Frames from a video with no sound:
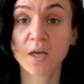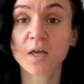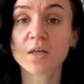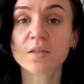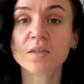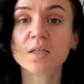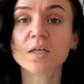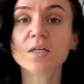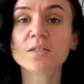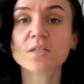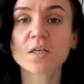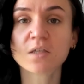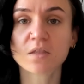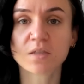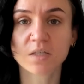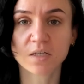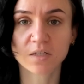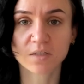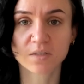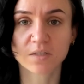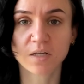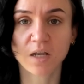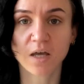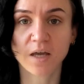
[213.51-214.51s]
These are
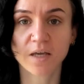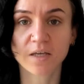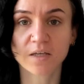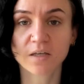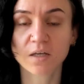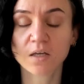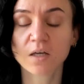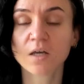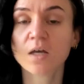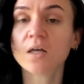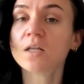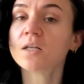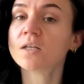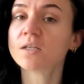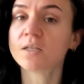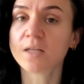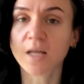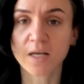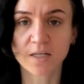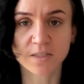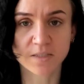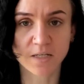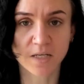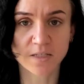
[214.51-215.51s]
things like
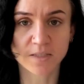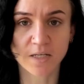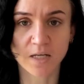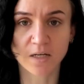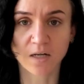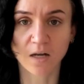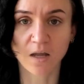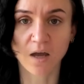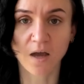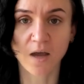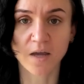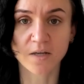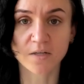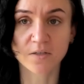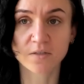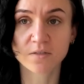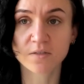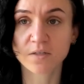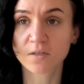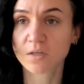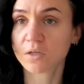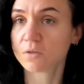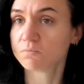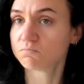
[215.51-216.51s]
next day deadlines,
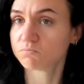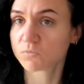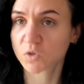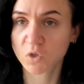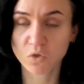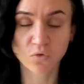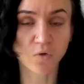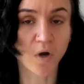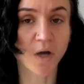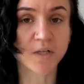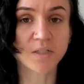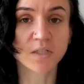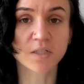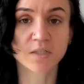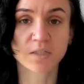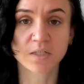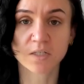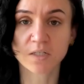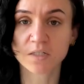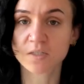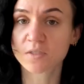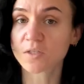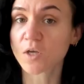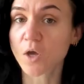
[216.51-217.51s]

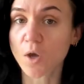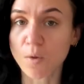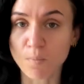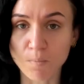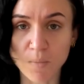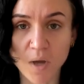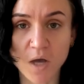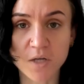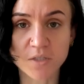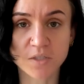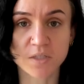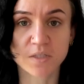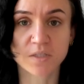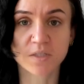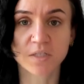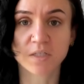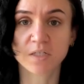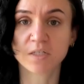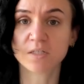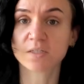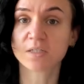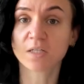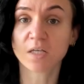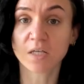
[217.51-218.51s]
crises,
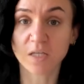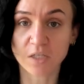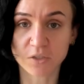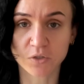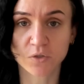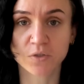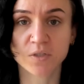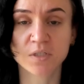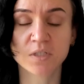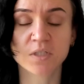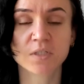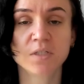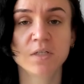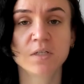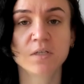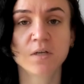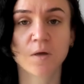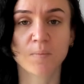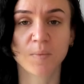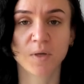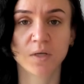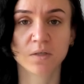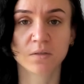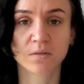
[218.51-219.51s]
emergencies, issues you didn't see
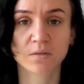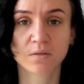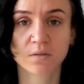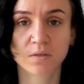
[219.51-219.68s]
coming.